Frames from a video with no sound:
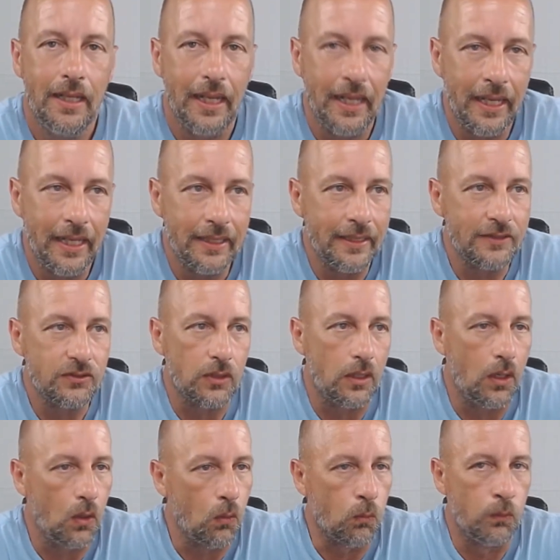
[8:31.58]
And it's
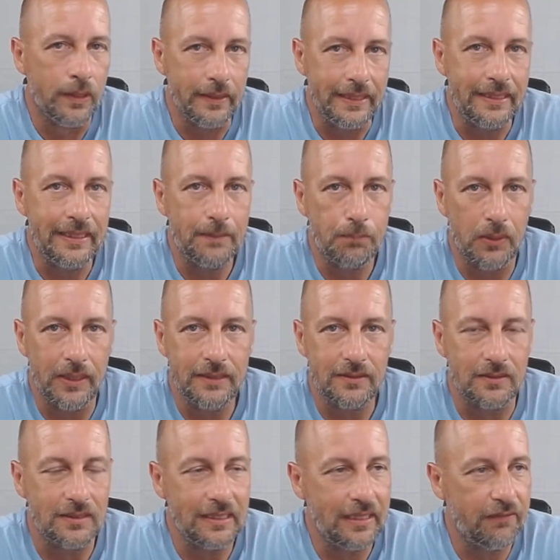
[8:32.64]
a really neat place
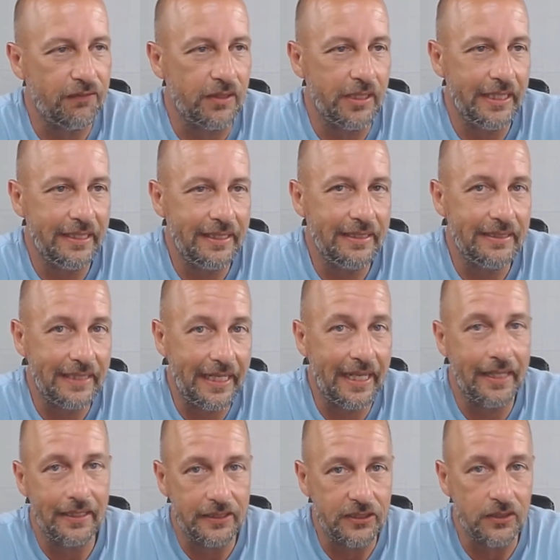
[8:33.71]
to see. If you're in
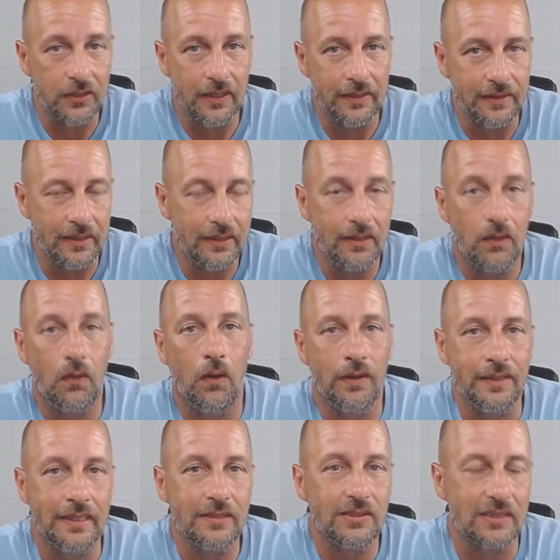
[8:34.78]
Indiana and you're
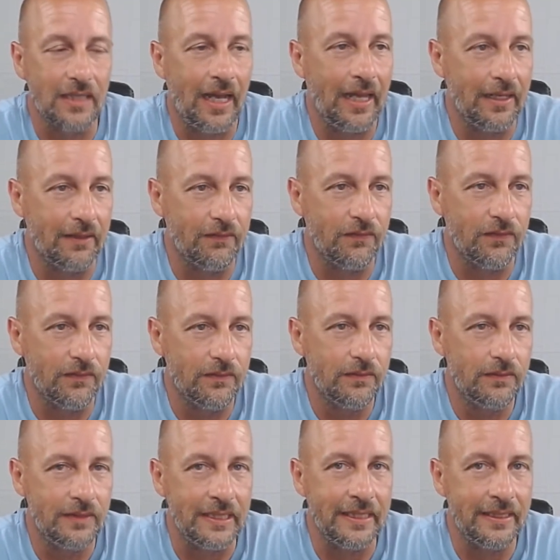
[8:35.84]
on this side of
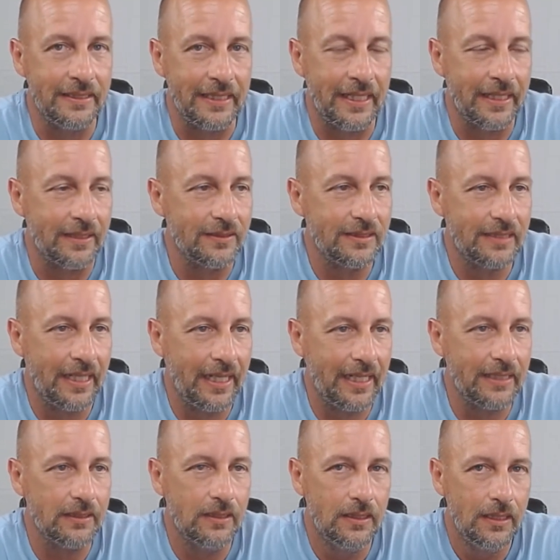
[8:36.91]
the Indiana
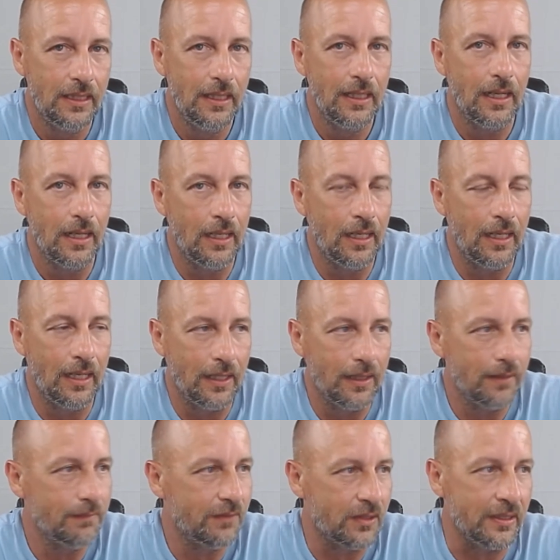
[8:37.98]
state,
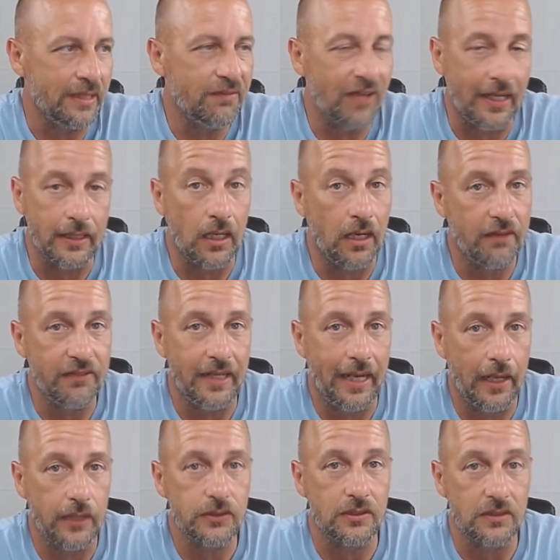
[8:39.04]
the Levi Coffin
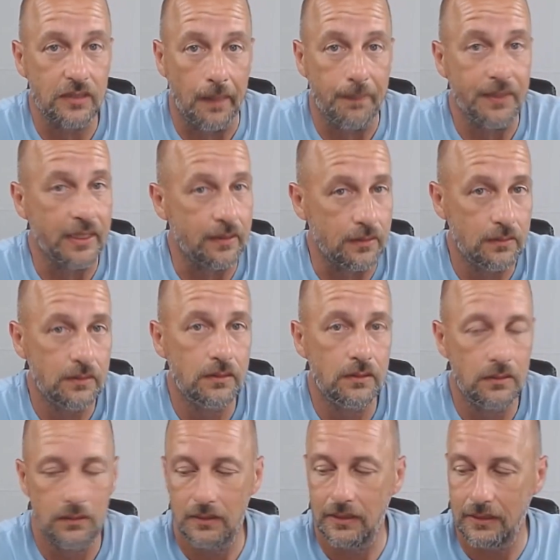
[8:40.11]
House is
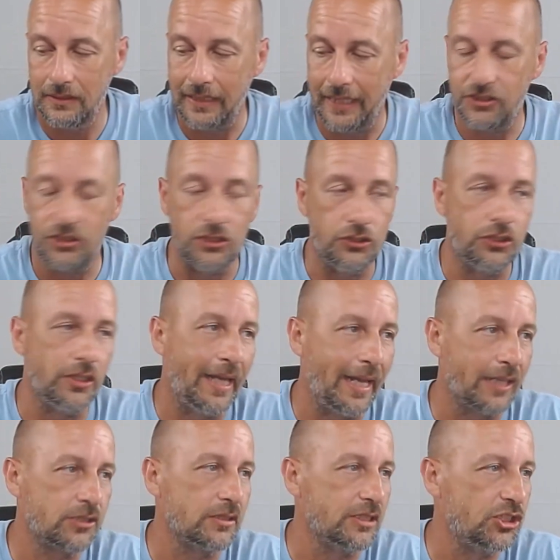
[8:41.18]
something that you should
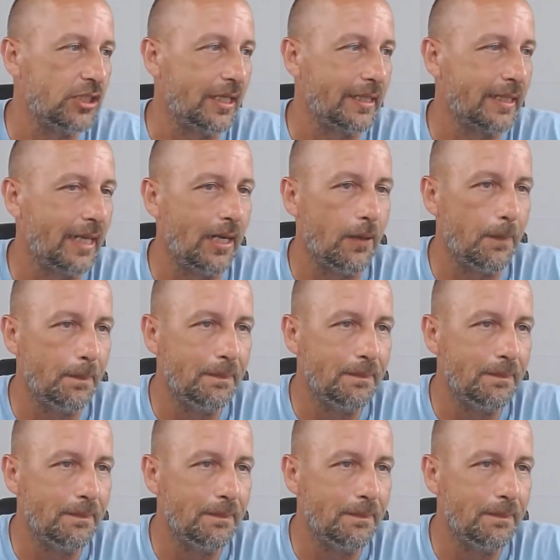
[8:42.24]
actually check out.